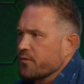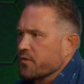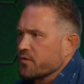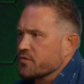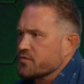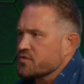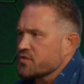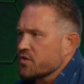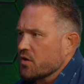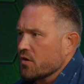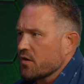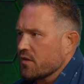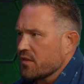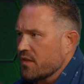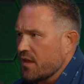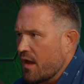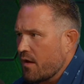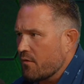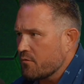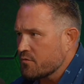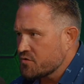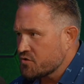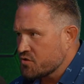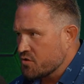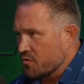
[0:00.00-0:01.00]
first started
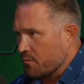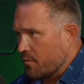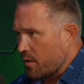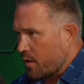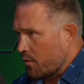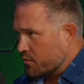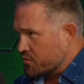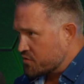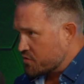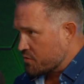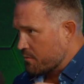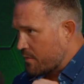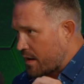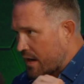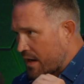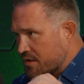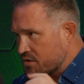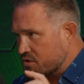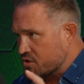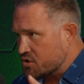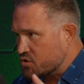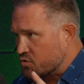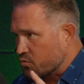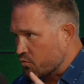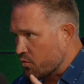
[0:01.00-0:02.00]
that, was your
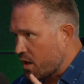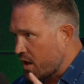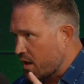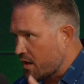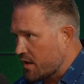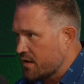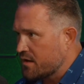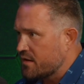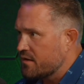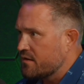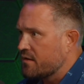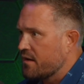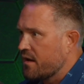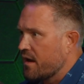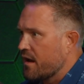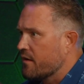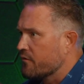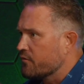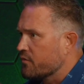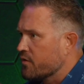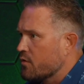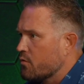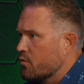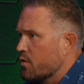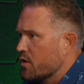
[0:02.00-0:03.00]
mind just running
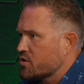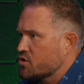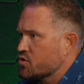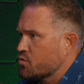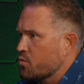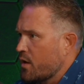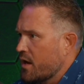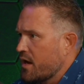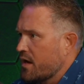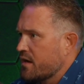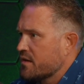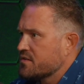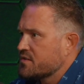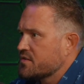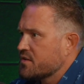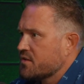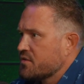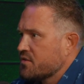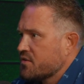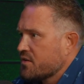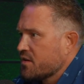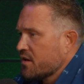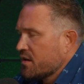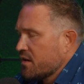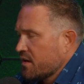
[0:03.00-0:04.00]
every which way until
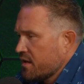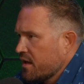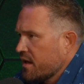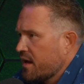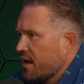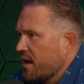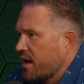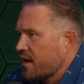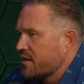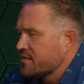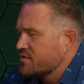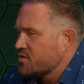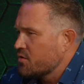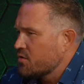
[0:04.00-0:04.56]
you could? Yeah.